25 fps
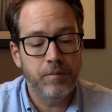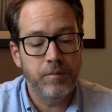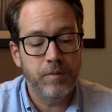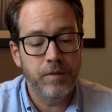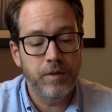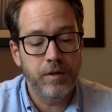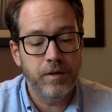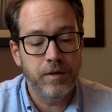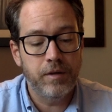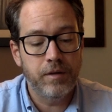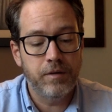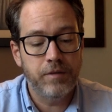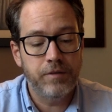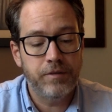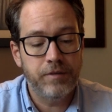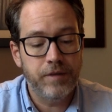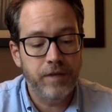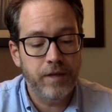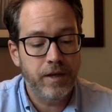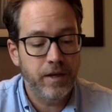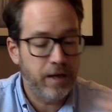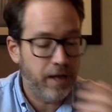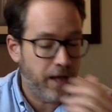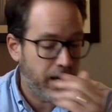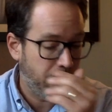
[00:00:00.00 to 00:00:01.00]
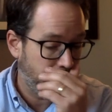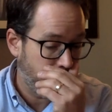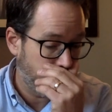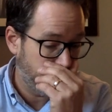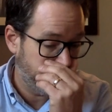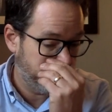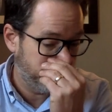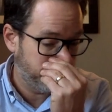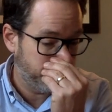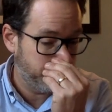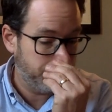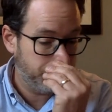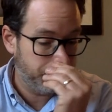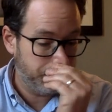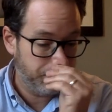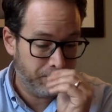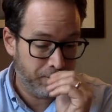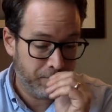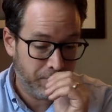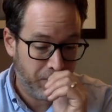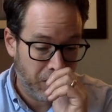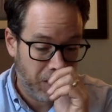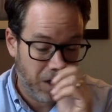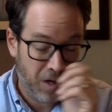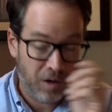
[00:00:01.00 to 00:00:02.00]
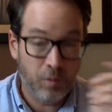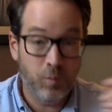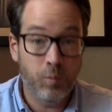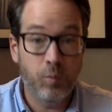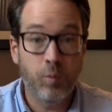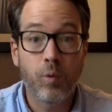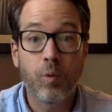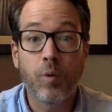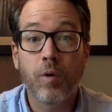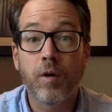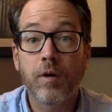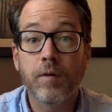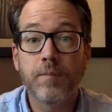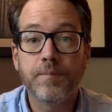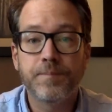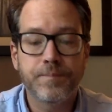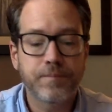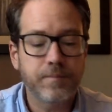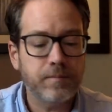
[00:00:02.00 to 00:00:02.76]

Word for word: be seen as uh, war,